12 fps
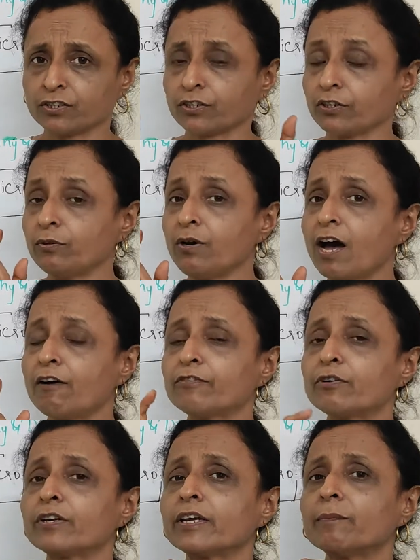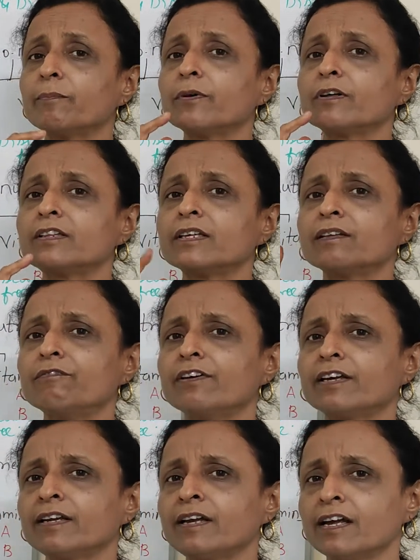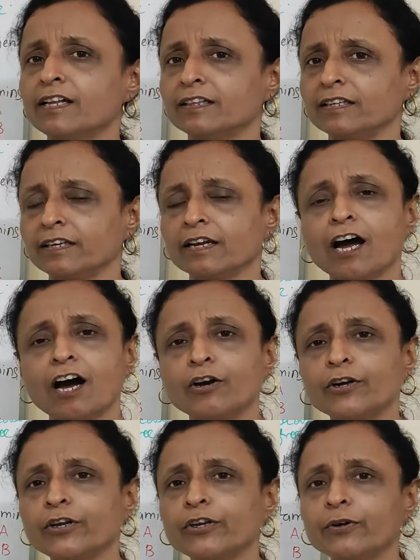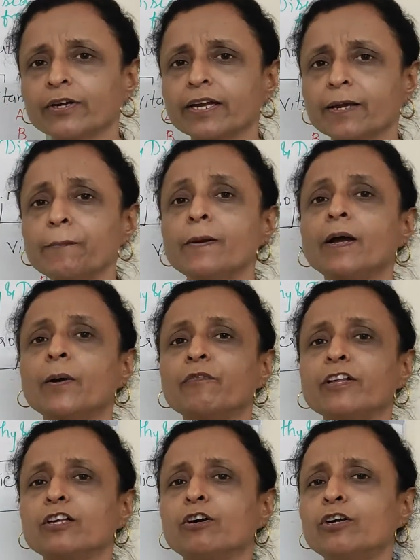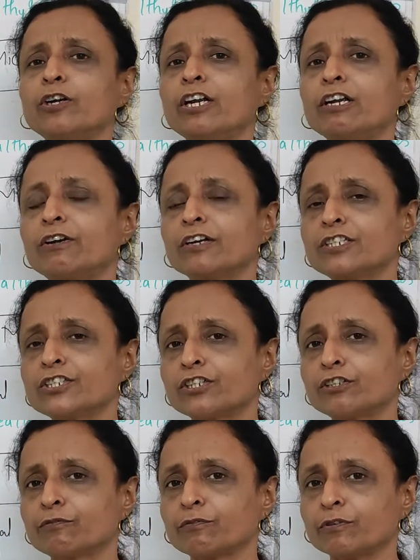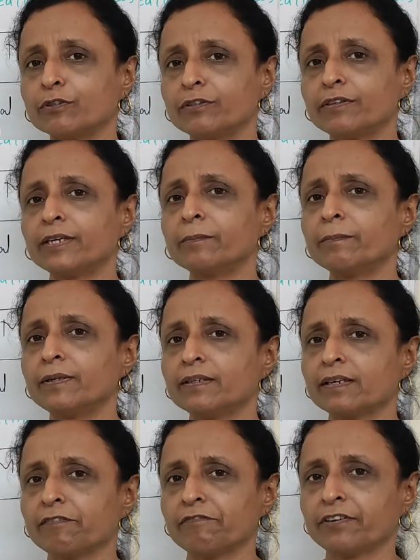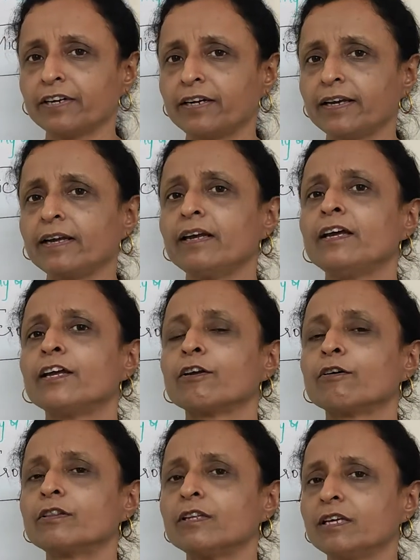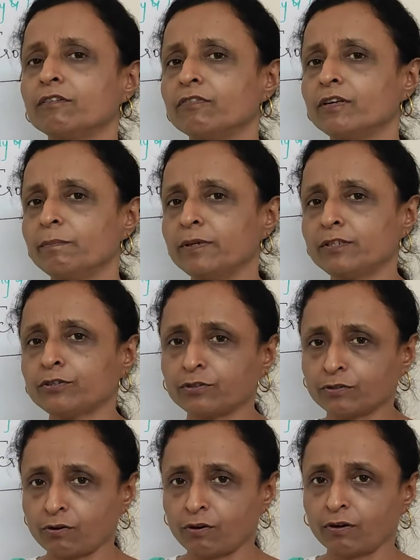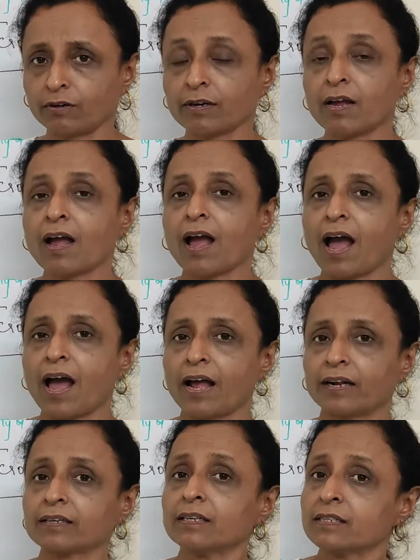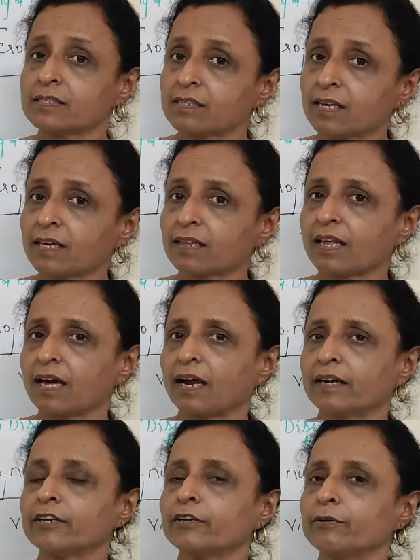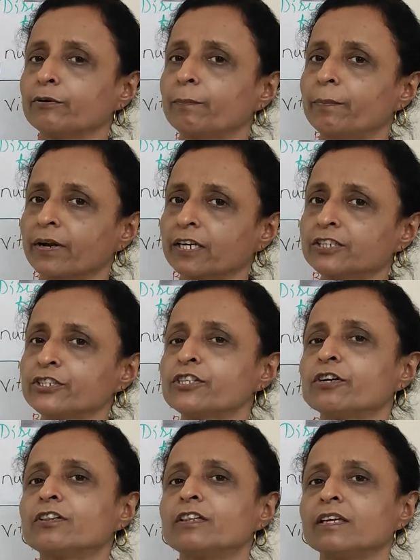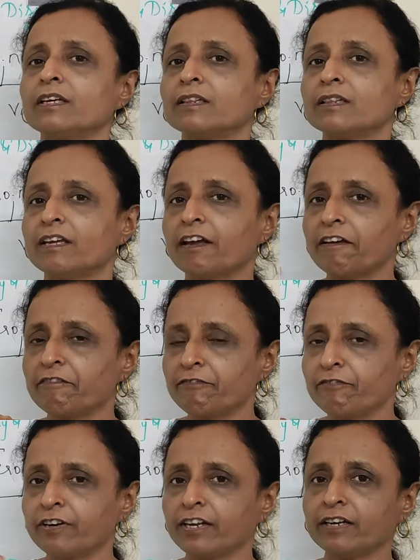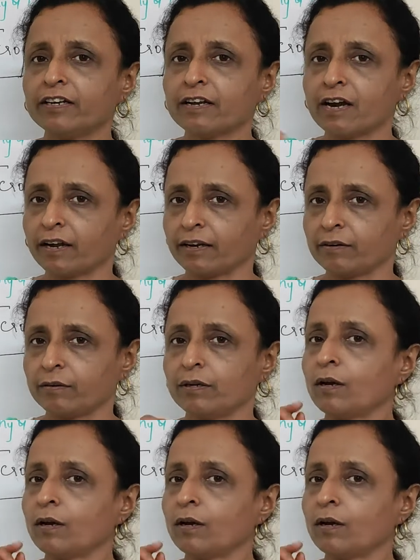you have to keep your teeth very healthy. How do you keep? With good nutritious food. Drink milk every day, your teeth will be strong. And see that you brush your teeth every night.